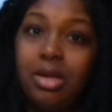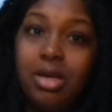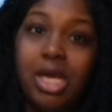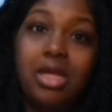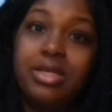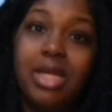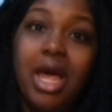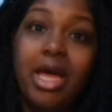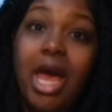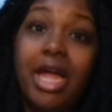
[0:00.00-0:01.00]
because
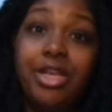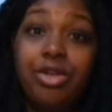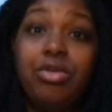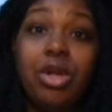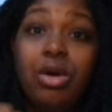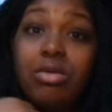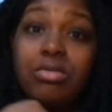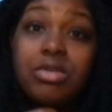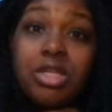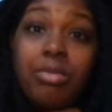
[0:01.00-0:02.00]
I do
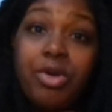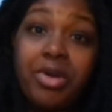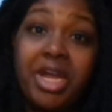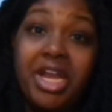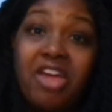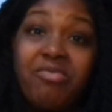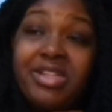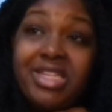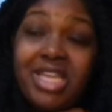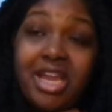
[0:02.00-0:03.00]
know some Korean. I've
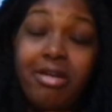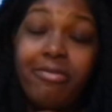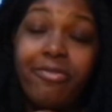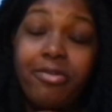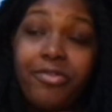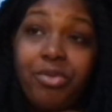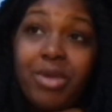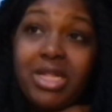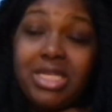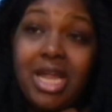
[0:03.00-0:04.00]
been studying for a few
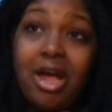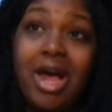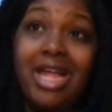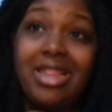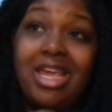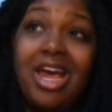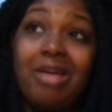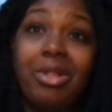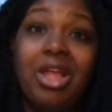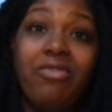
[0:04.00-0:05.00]
months now. I think
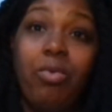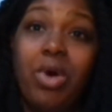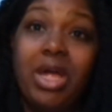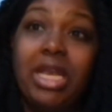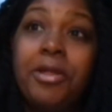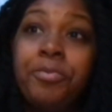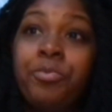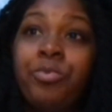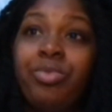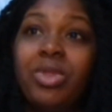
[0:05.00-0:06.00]
I'm a level 1.
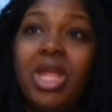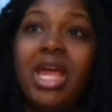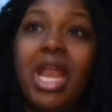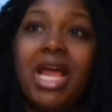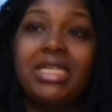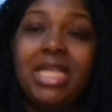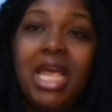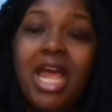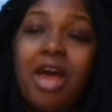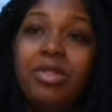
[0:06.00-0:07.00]
And I
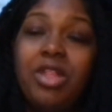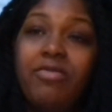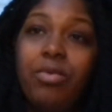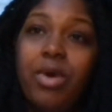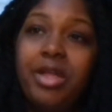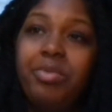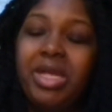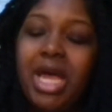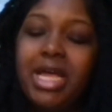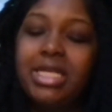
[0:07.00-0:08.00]
say I'm a level 1
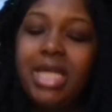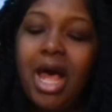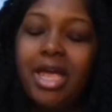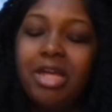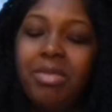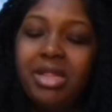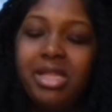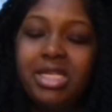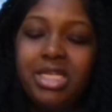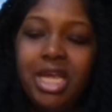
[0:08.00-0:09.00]
because I am at
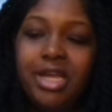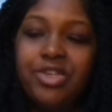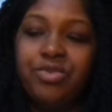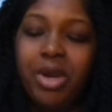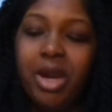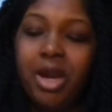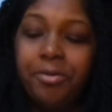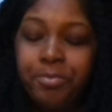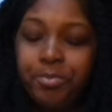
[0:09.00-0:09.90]
the stage where